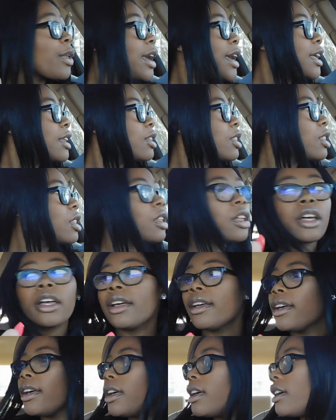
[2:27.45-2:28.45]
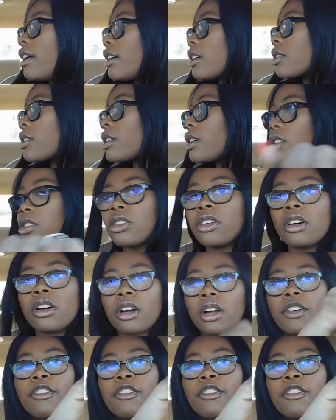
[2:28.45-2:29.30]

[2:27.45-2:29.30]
It literally took